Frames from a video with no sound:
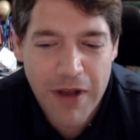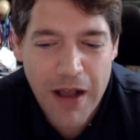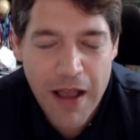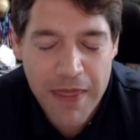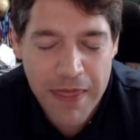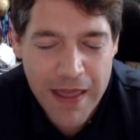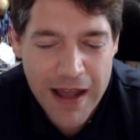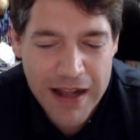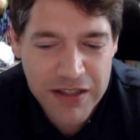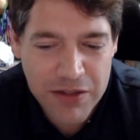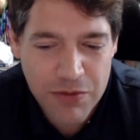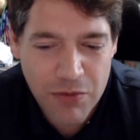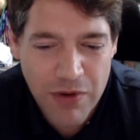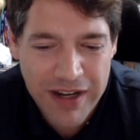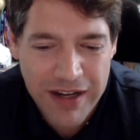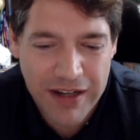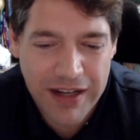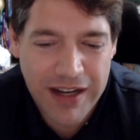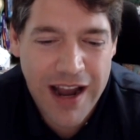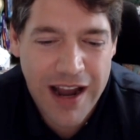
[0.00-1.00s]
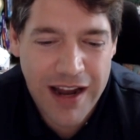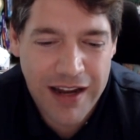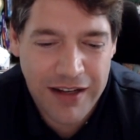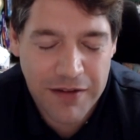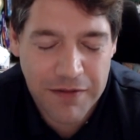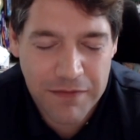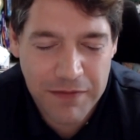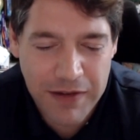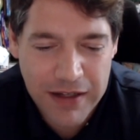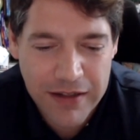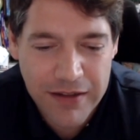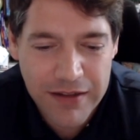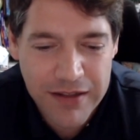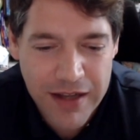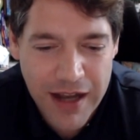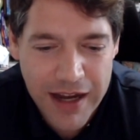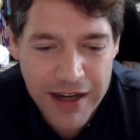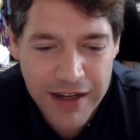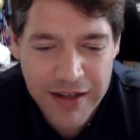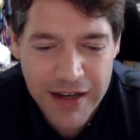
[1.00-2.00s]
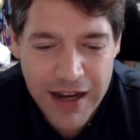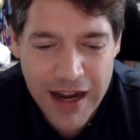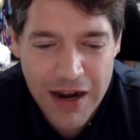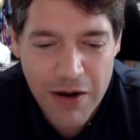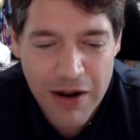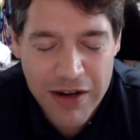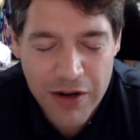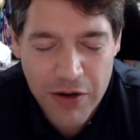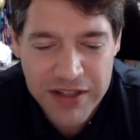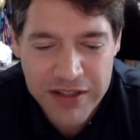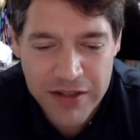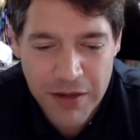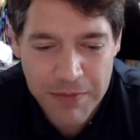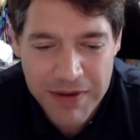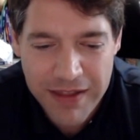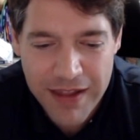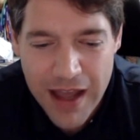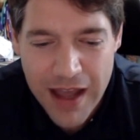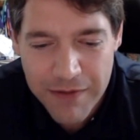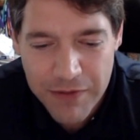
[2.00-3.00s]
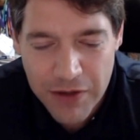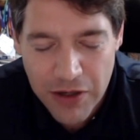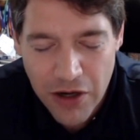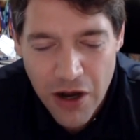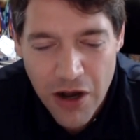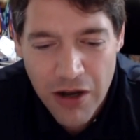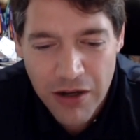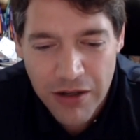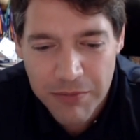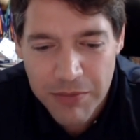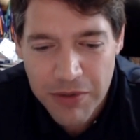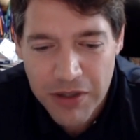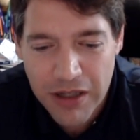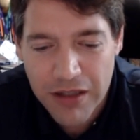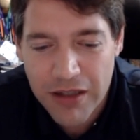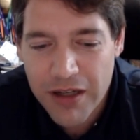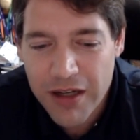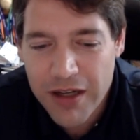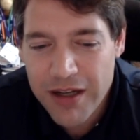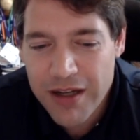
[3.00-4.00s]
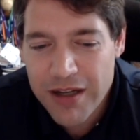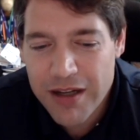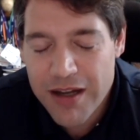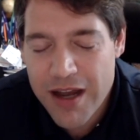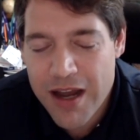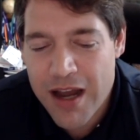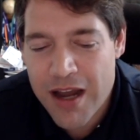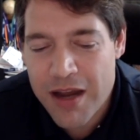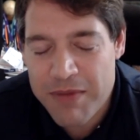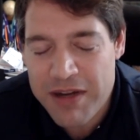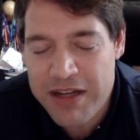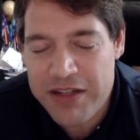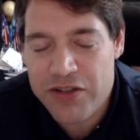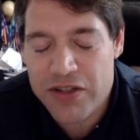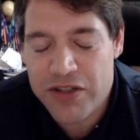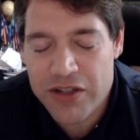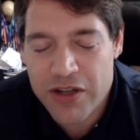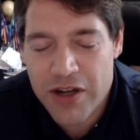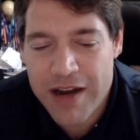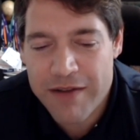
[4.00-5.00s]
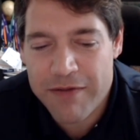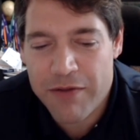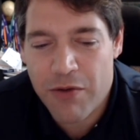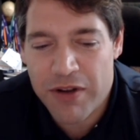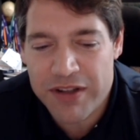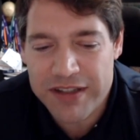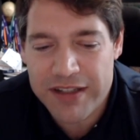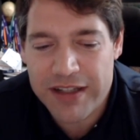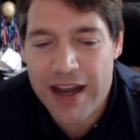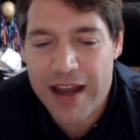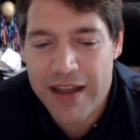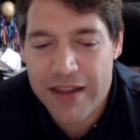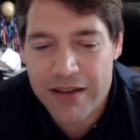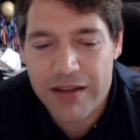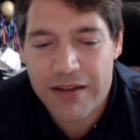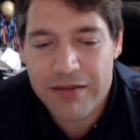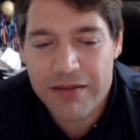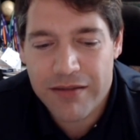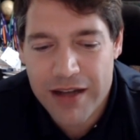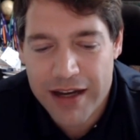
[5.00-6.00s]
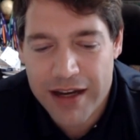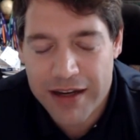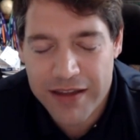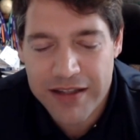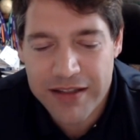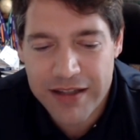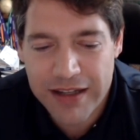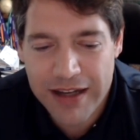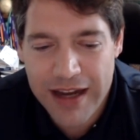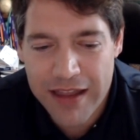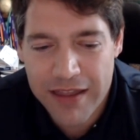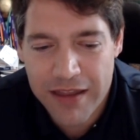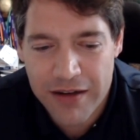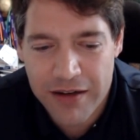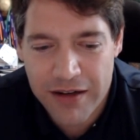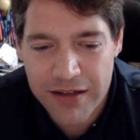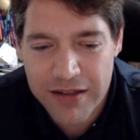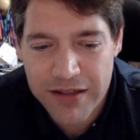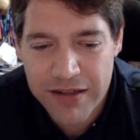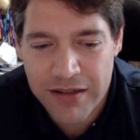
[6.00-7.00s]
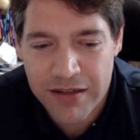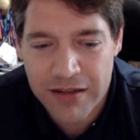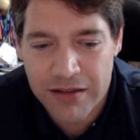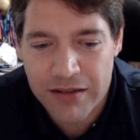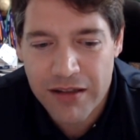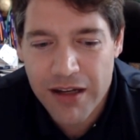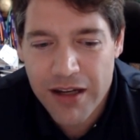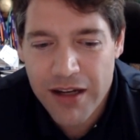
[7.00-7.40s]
And that's what it kind of feels like now. I know he's not been there for long, but He's just got everyone together, like this togetherness and